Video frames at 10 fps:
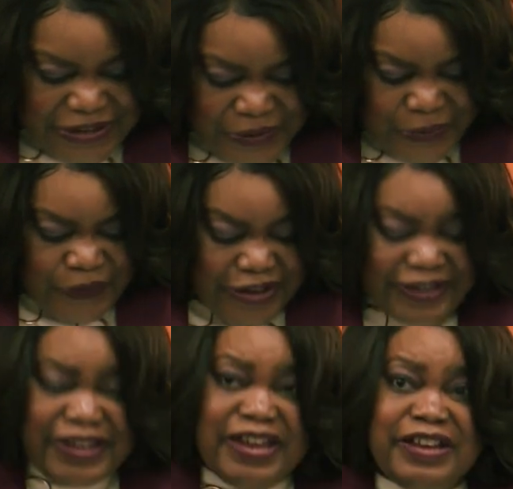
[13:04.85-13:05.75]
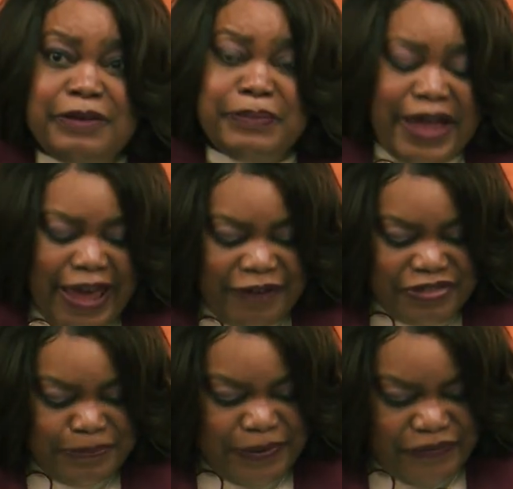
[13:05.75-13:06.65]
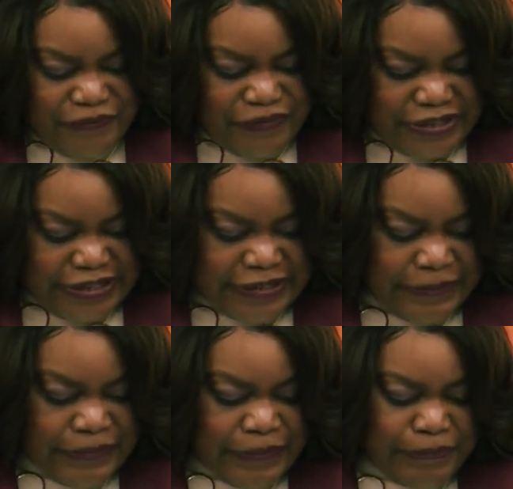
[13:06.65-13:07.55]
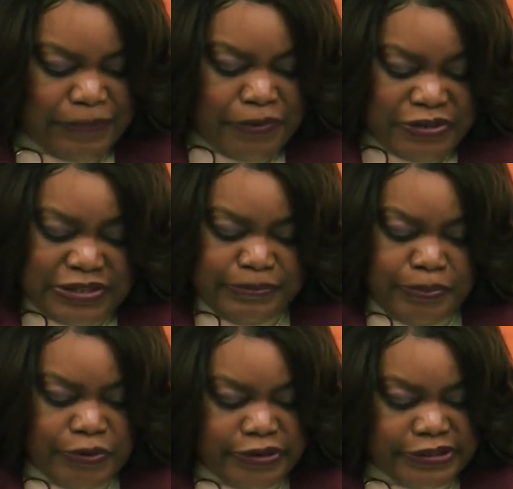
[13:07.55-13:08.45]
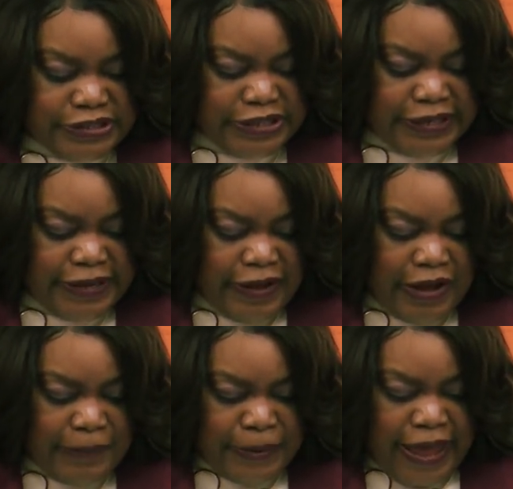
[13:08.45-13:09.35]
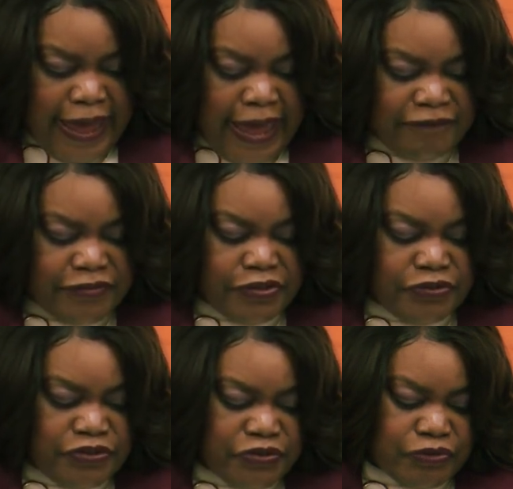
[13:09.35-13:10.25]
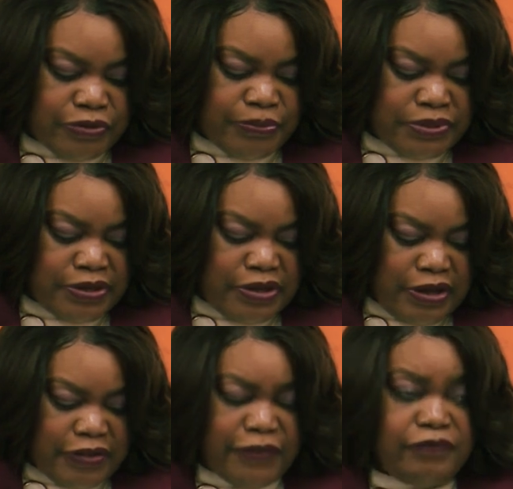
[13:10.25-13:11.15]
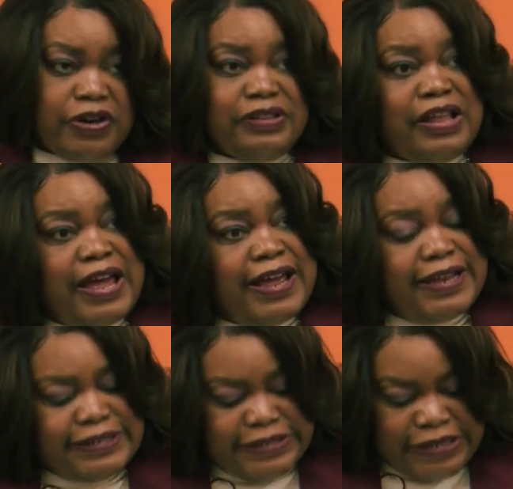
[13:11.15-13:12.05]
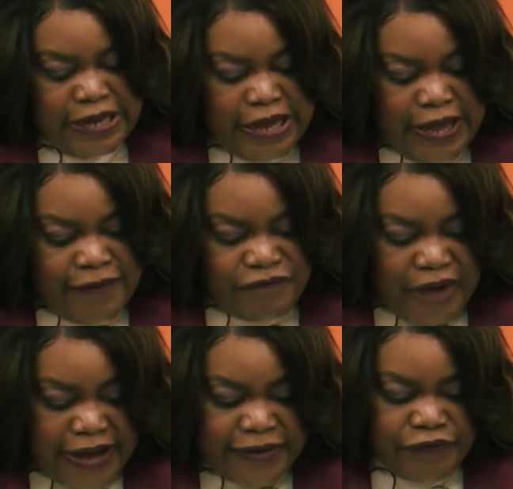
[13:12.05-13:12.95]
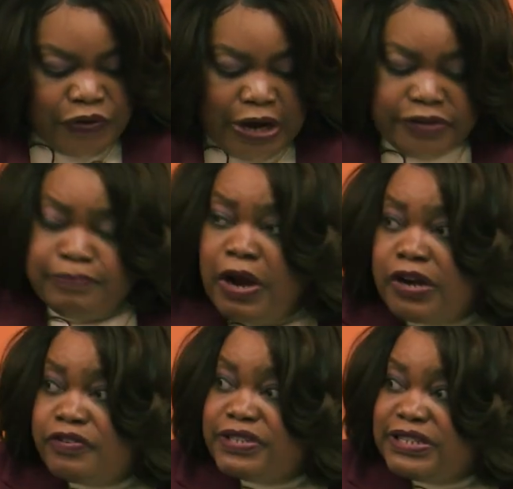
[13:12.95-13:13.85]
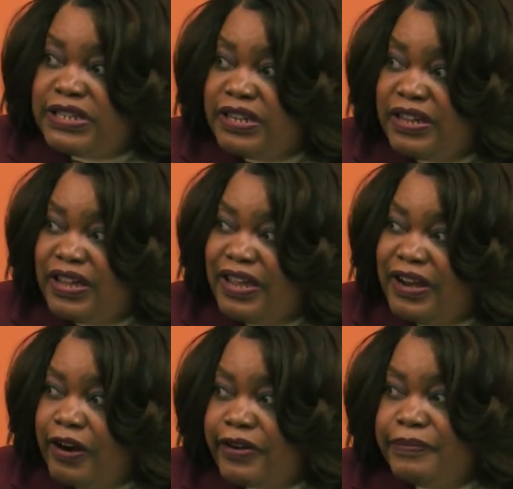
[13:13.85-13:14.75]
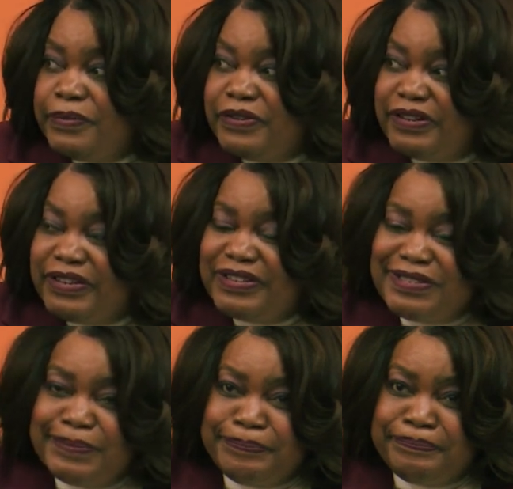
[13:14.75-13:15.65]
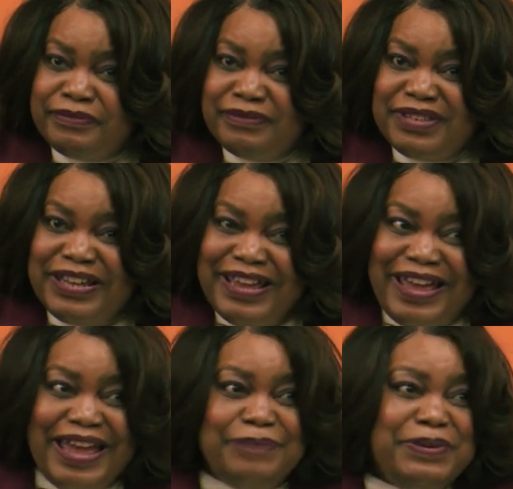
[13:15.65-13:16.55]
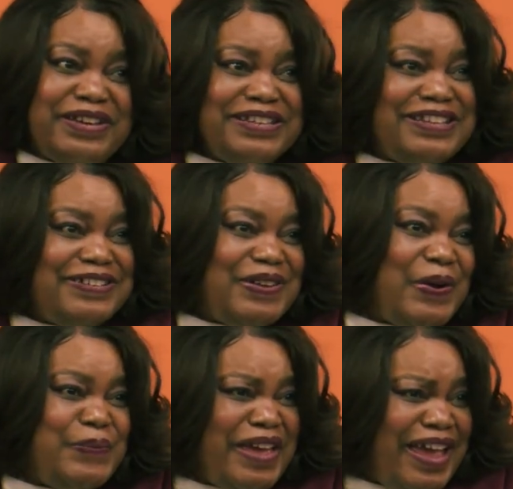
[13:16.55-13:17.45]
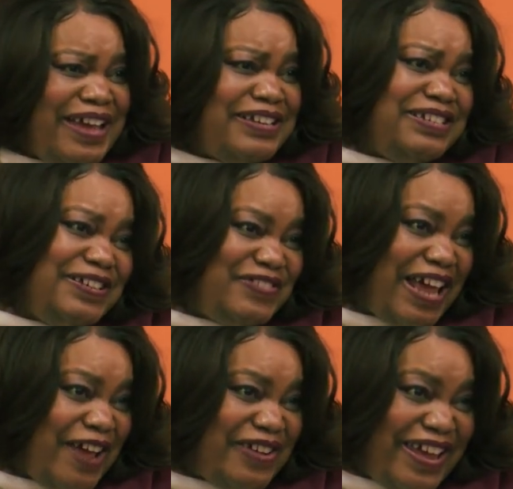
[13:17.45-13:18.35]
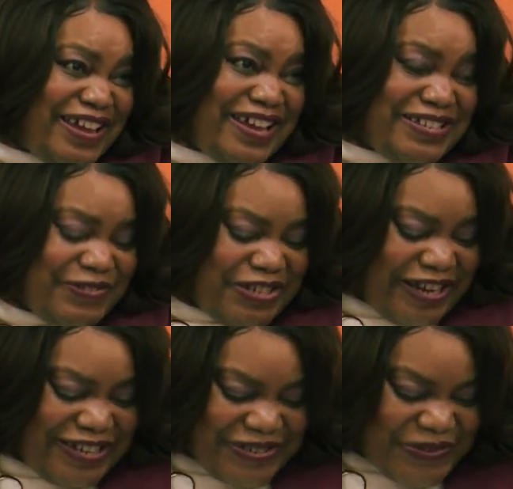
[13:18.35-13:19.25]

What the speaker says: you again on behalf of the Pivot Fund, but most importantly, on behalf of the newsrooms on the front lines, fighting for our democracy and our communities. And because they told me I had to leave time to answer